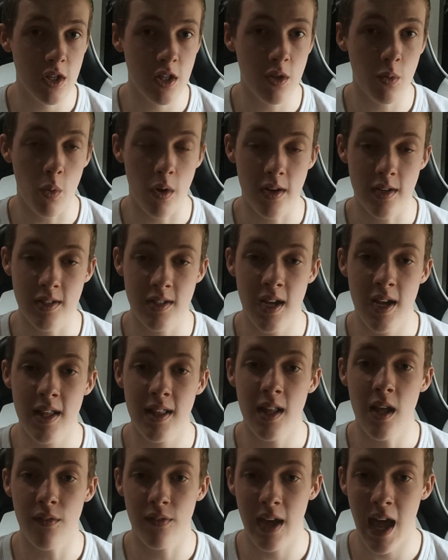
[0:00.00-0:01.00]
at the ones
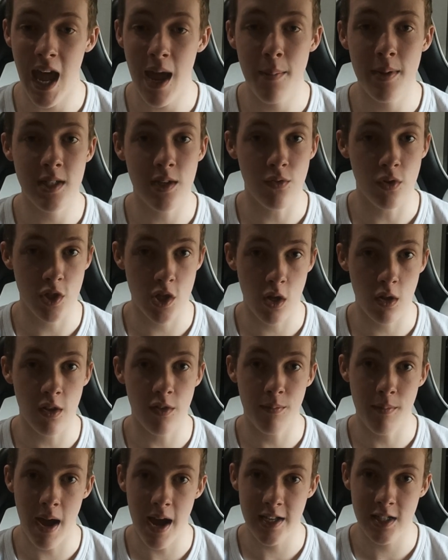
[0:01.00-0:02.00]
that have came as a result of
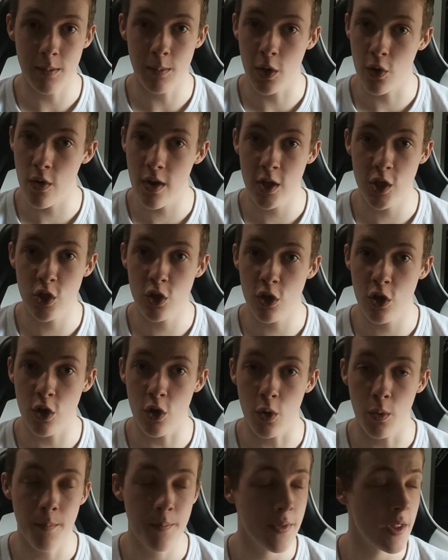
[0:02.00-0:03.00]
mass immigration,
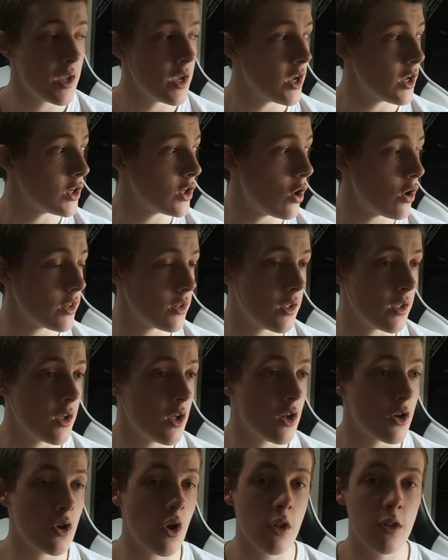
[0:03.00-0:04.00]
no. Not
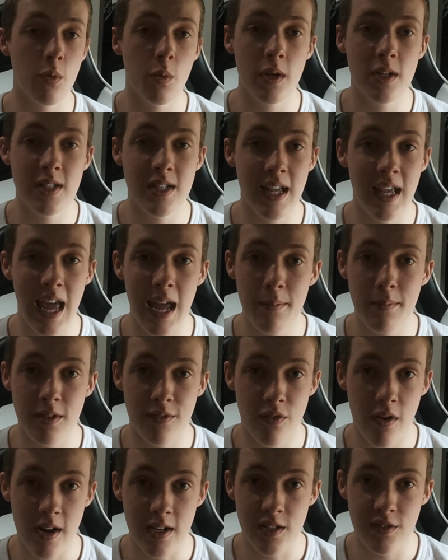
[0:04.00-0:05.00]
the ones that came to
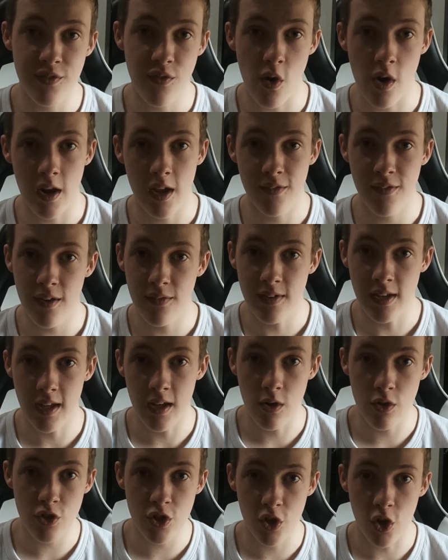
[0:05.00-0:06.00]
France 40, 50
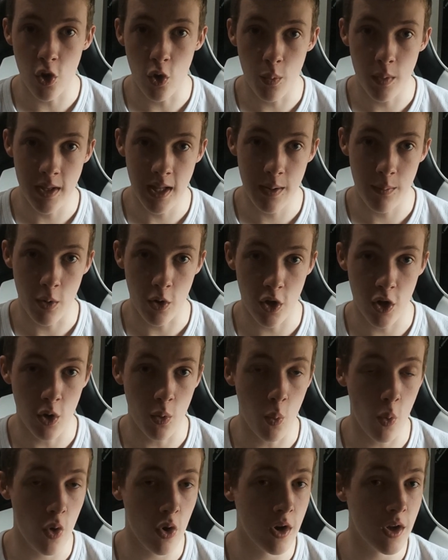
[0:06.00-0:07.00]
years ago when they were going
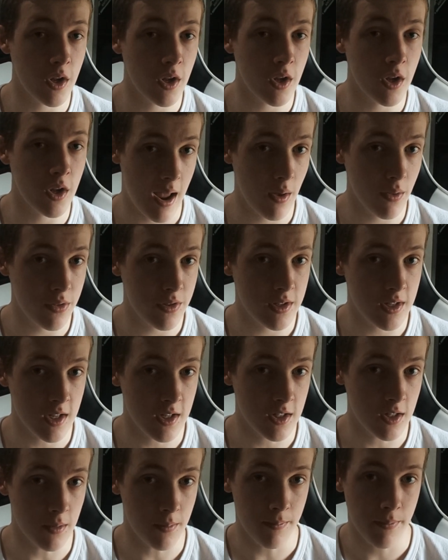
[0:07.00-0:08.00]
to work in their health
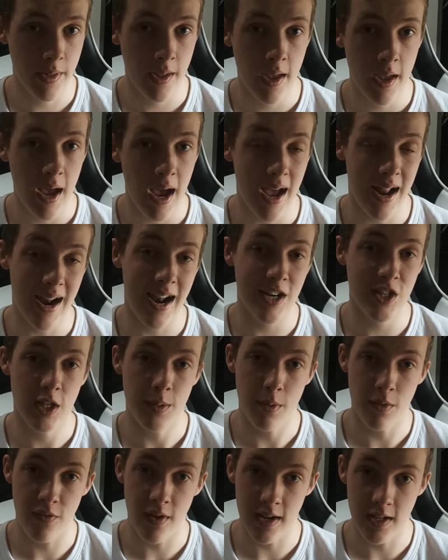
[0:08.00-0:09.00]
system and actually
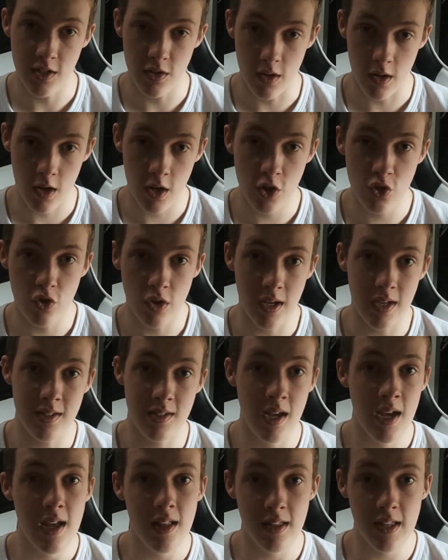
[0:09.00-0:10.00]
provide to their country, because
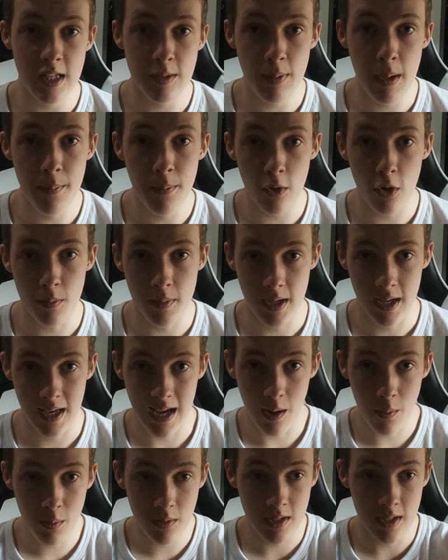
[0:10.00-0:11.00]
these people are being
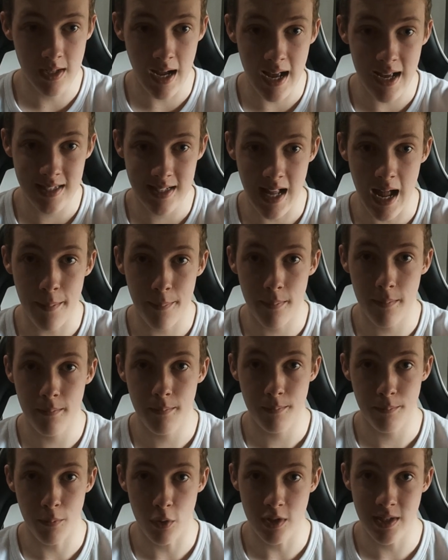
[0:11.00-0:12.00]
counted as that
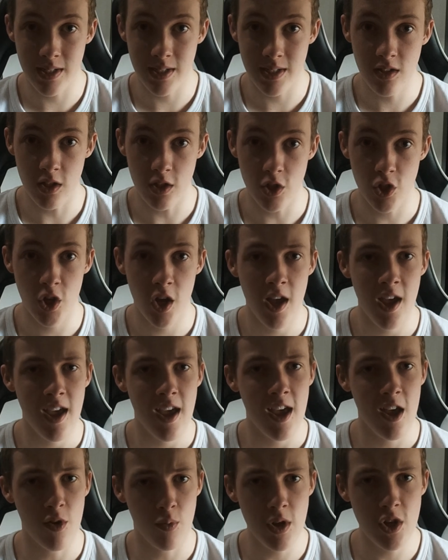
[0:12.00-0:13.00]
percentage.
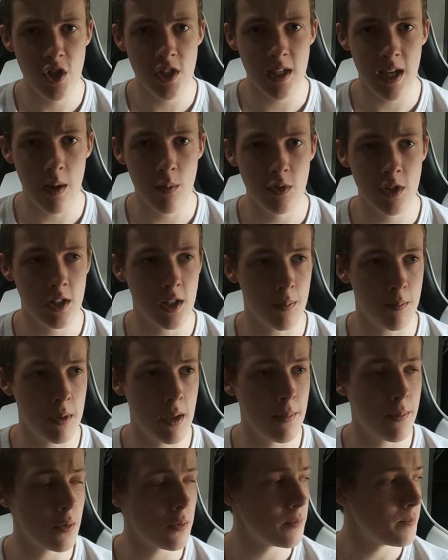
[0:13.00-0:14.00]
If we just counted the
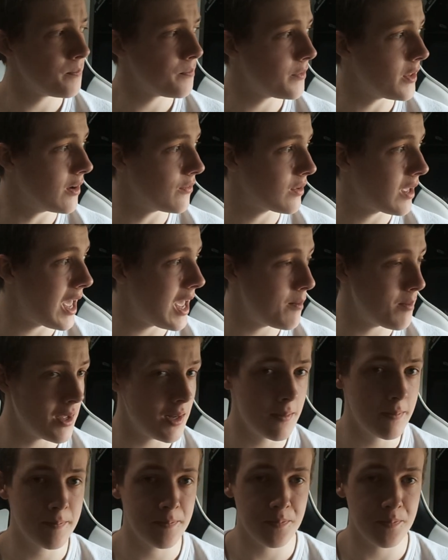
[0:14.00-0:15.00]
people that have came in